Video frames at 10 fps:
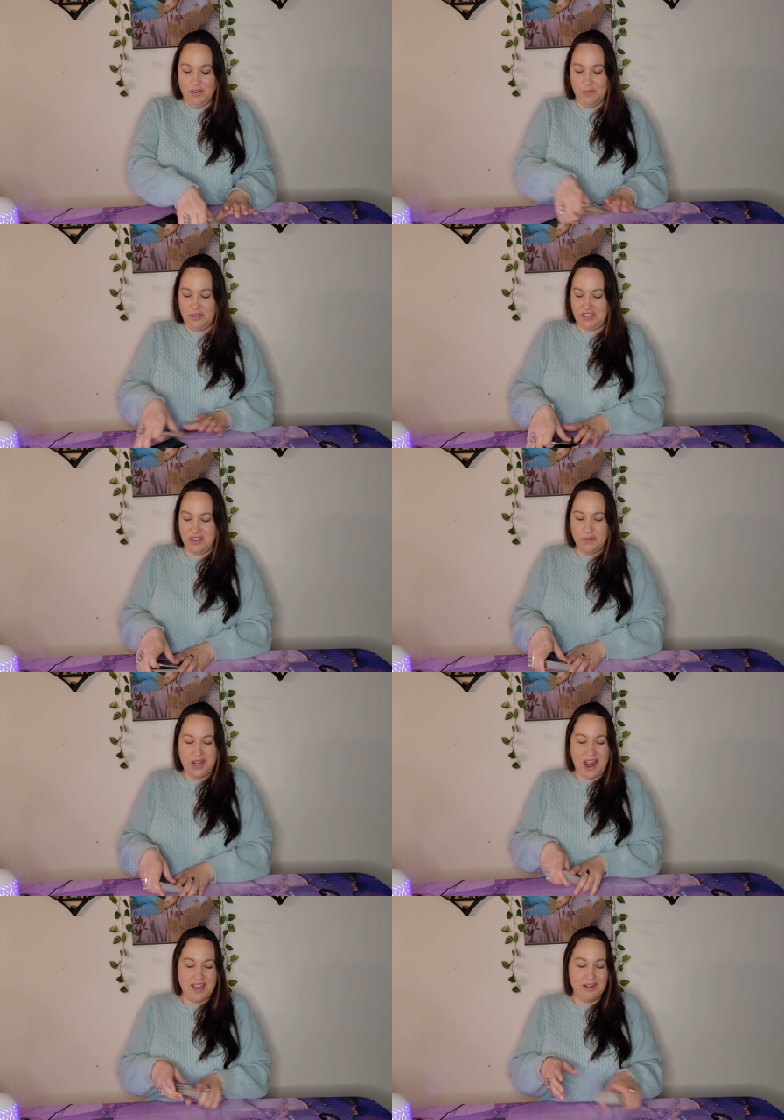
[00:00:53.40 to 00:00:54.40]
what's
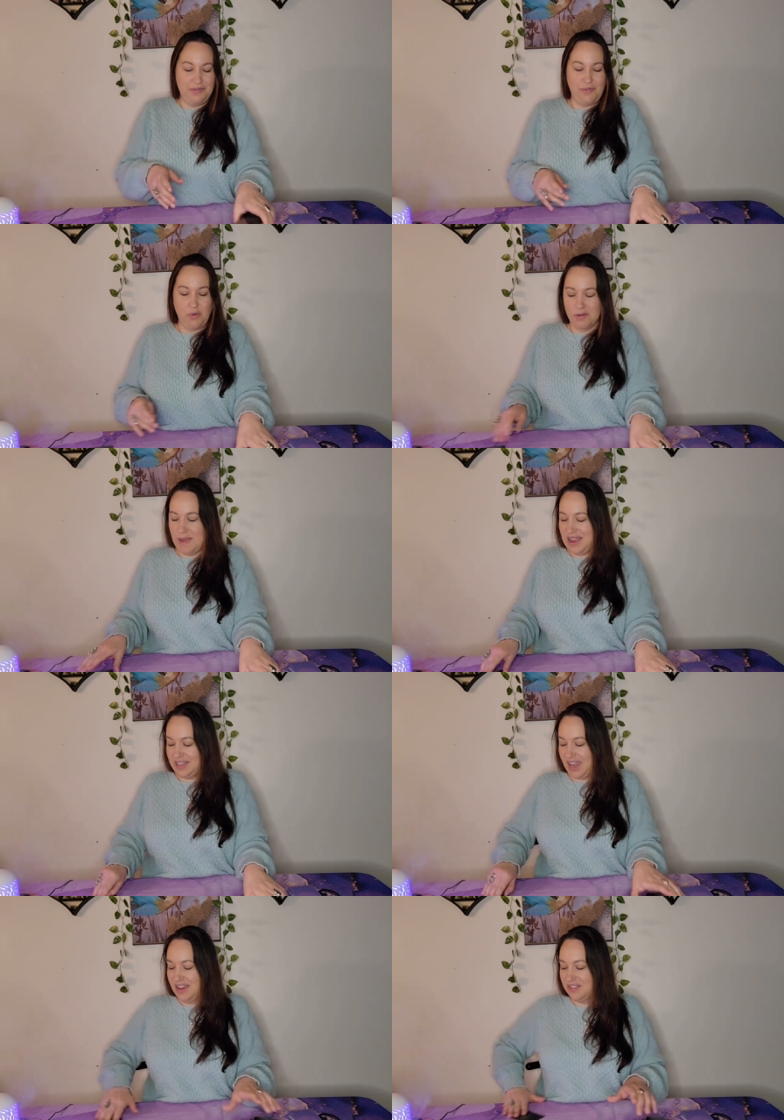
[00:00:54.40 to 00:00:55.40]
going on for my
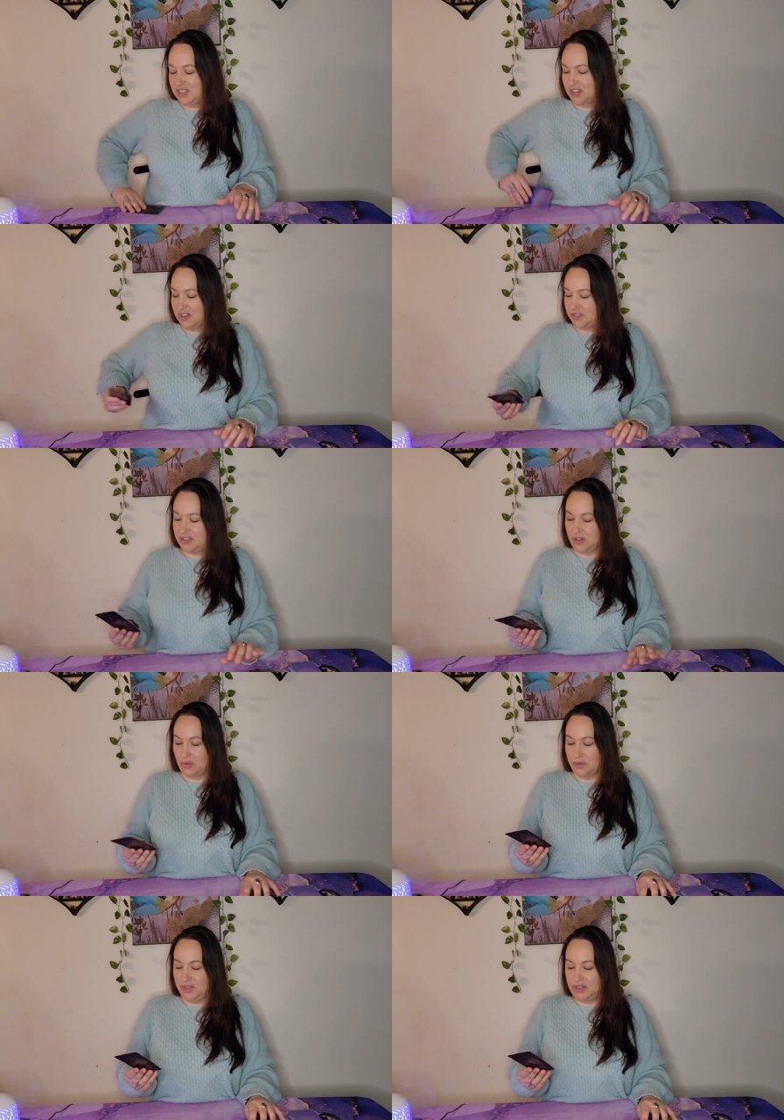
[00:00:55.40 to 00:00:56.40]
cancers.
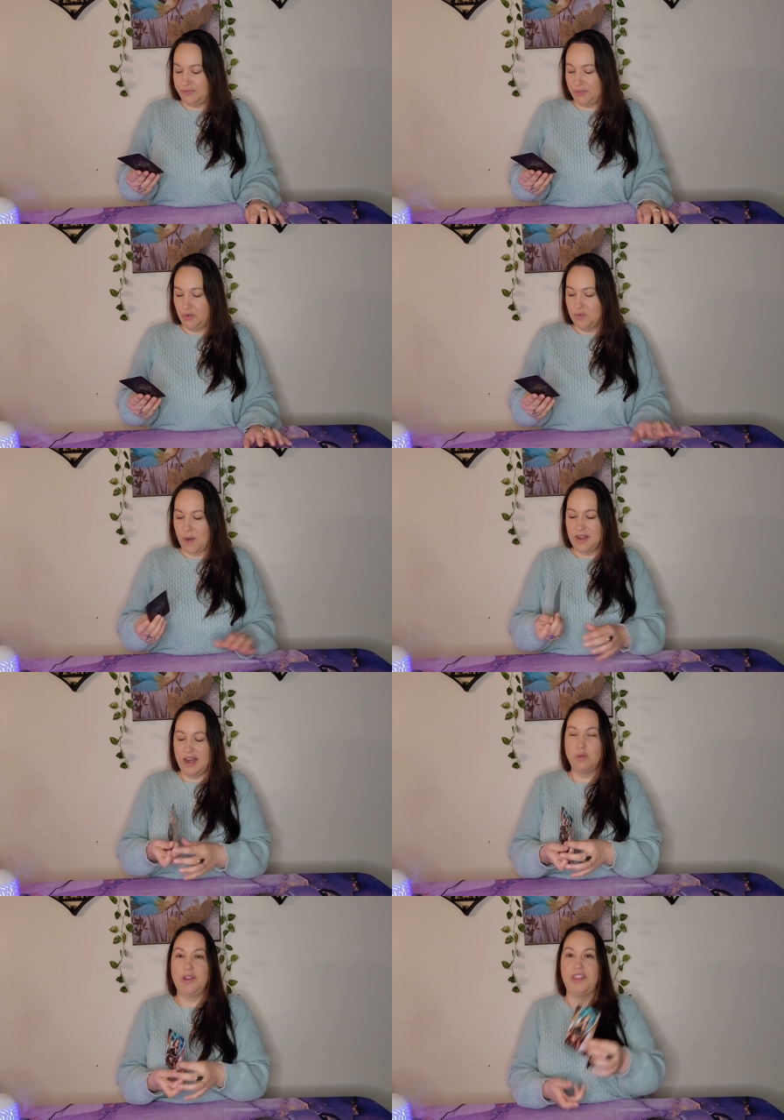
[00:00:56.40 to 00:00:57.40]
So this flew right
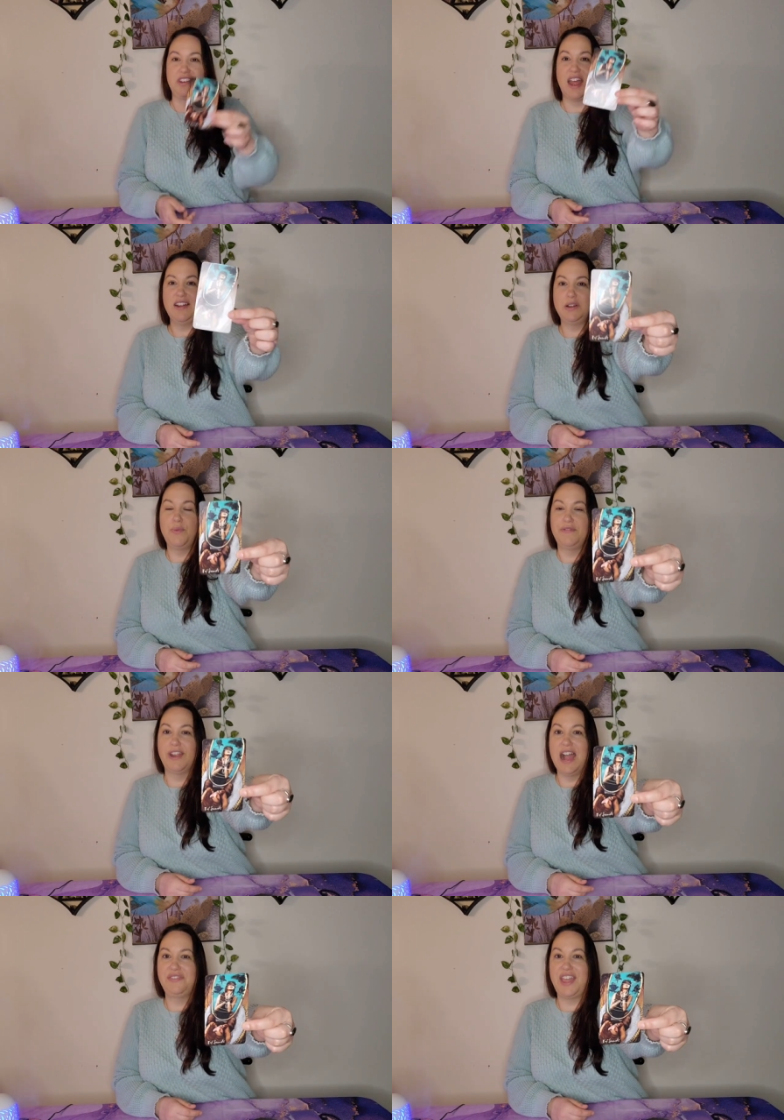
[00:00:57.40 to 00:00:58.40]
out of the deck.
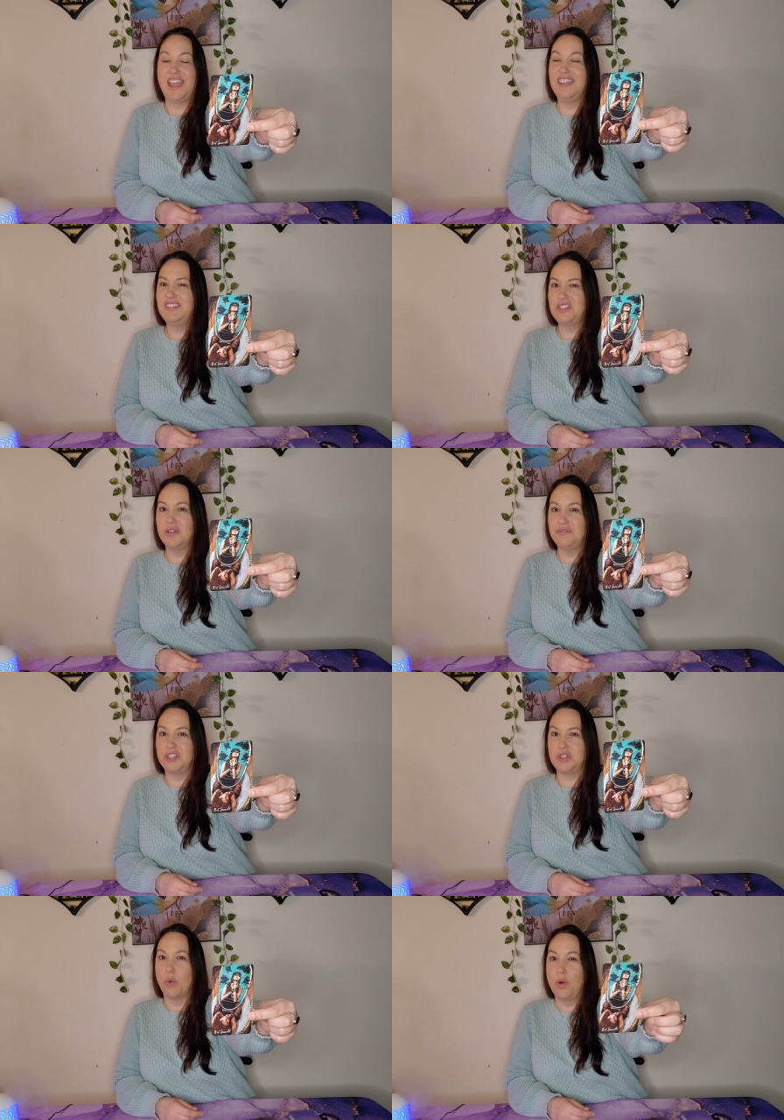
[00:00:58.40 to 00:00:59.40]
We've got the Ace of
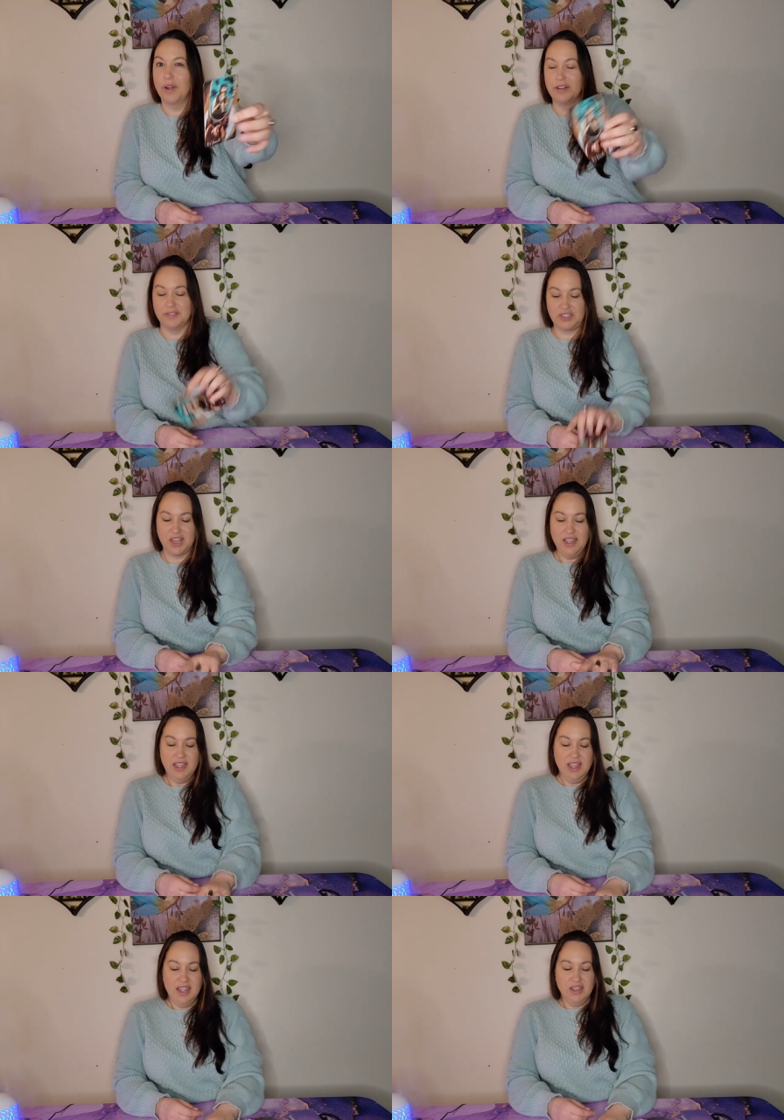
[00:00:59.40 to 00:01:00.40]
Swords.
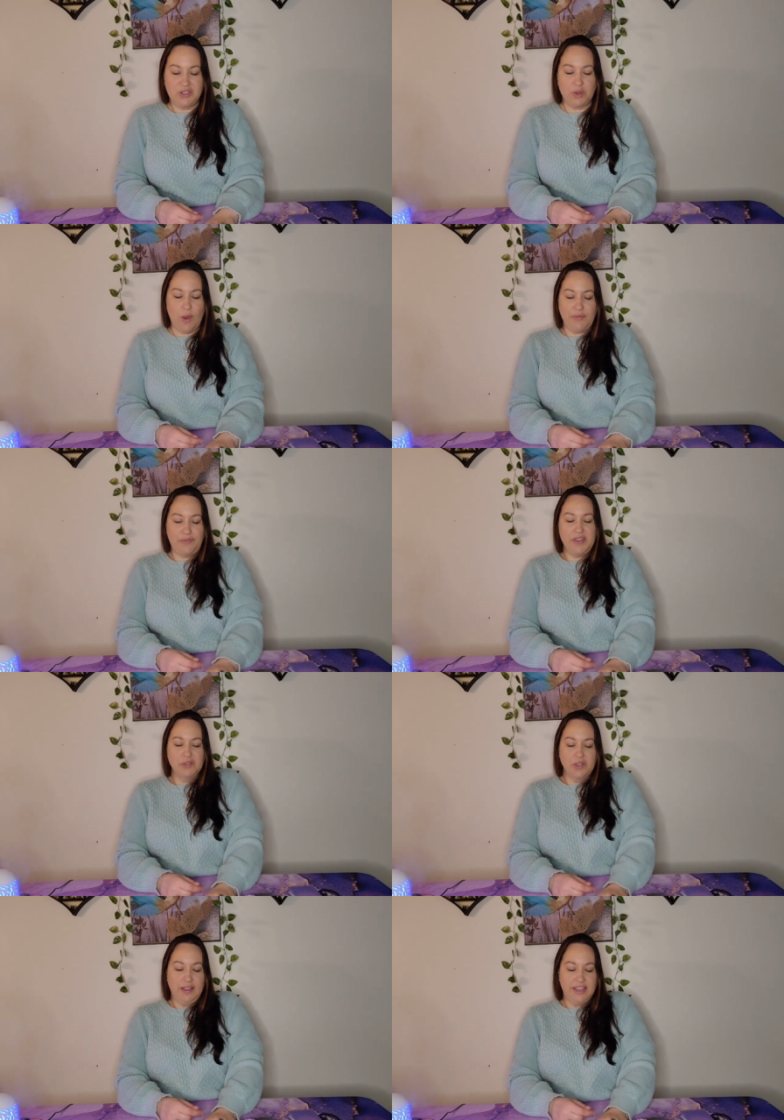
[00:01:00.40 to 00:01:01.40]
So I
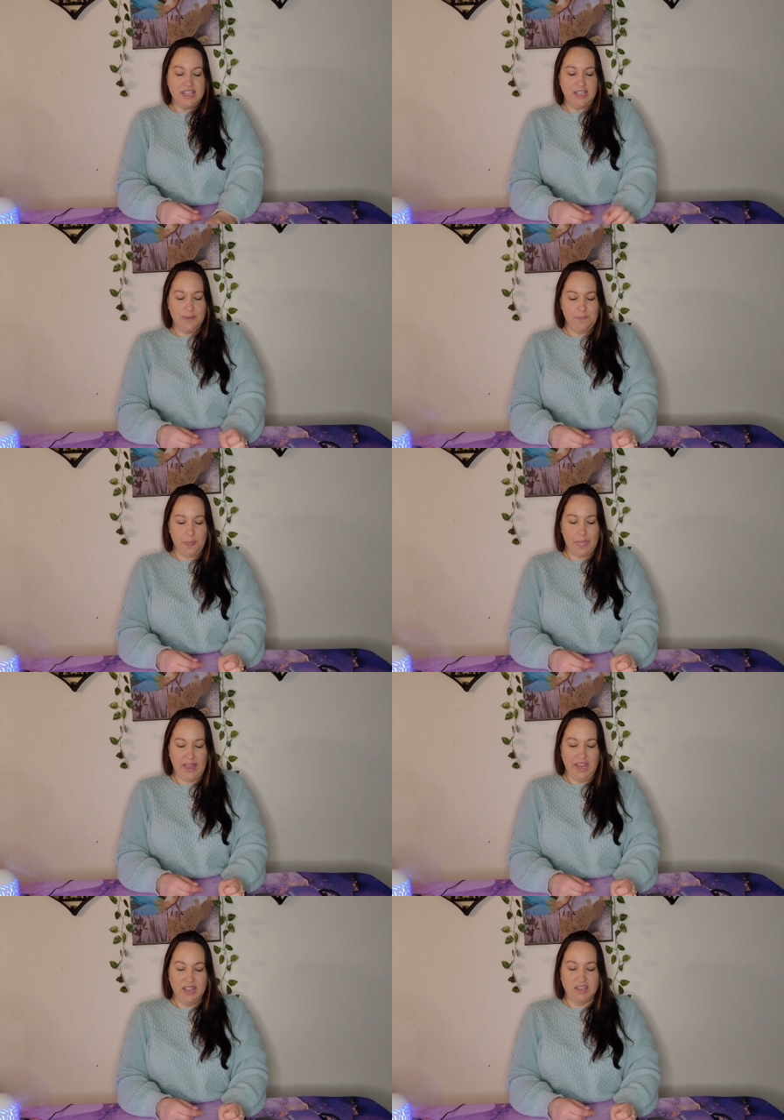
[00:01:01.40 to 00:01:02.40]
feel like
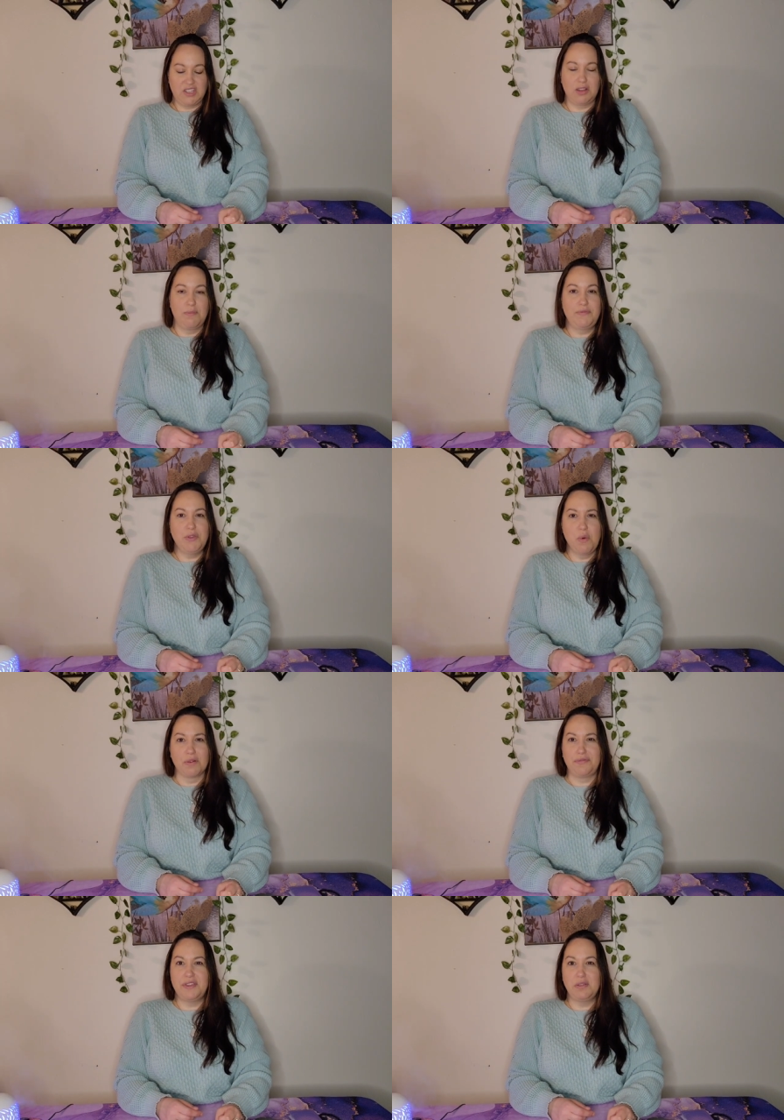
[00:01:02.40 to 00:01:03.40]
some of you
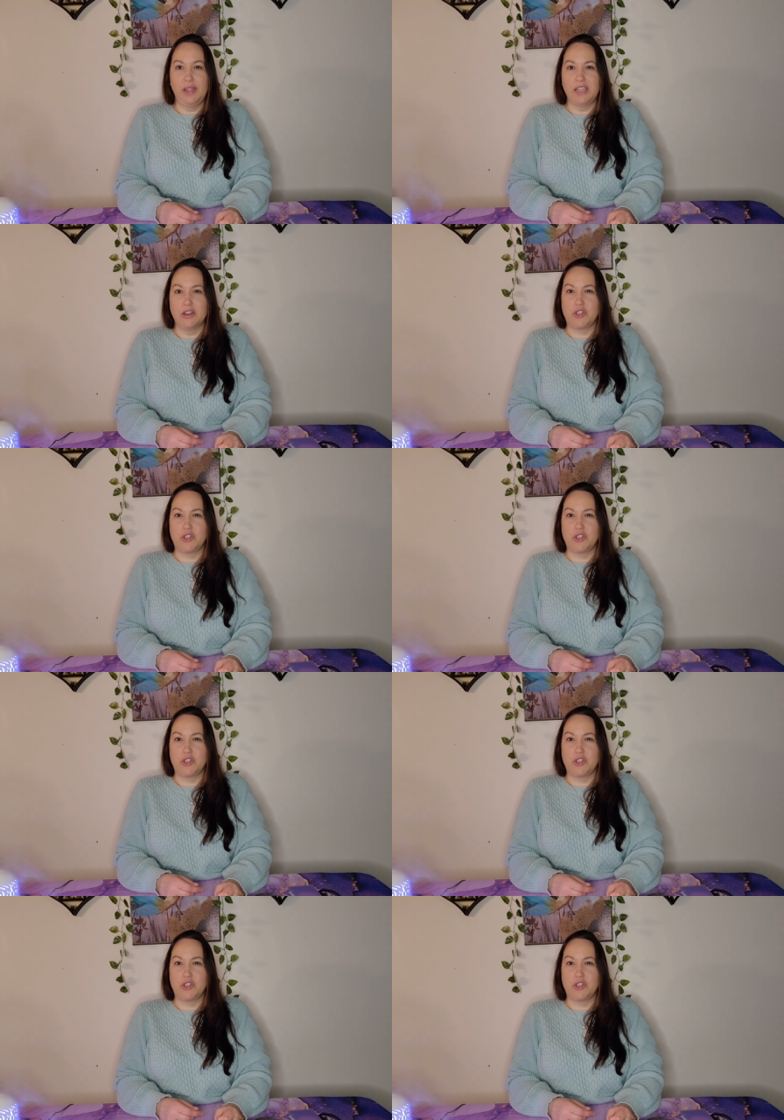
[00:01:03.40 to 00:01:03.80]
are feeling